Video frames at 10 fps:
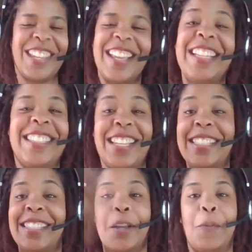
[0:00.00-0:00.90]

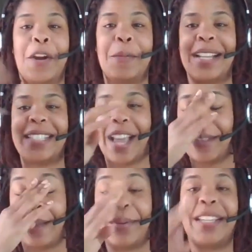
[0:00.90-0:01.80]
It's somewhere in my
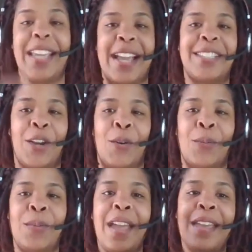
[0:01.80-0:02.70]
timeline. But yeah,
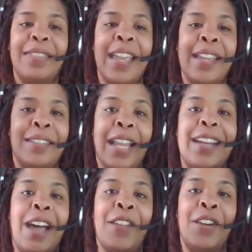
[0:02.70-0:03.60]
so they like
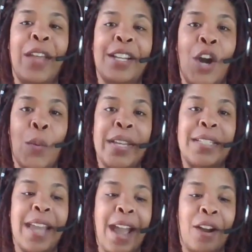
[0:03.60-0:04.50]
now they're like going
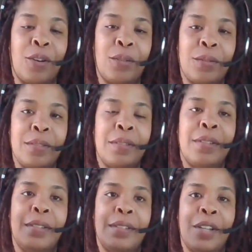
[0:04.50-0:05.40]
down
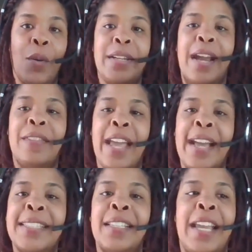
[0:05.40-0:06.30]
the
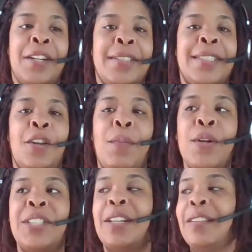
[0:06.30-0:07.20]
escalator in slow
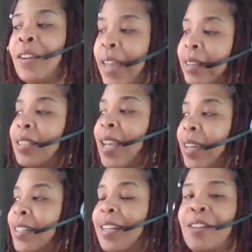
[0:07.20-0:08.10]
motion, and they're like
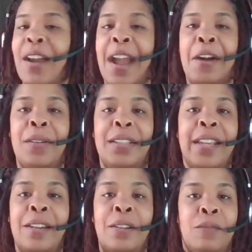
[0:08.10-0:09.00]
checking each other out, and
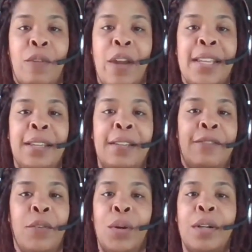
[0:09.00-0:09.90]
they are ready
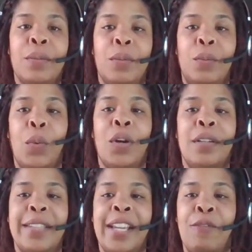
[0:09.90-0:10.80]
for
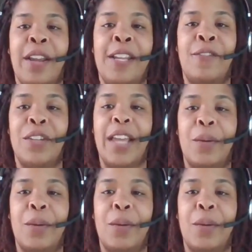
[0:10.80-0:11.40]
war. They are ready for like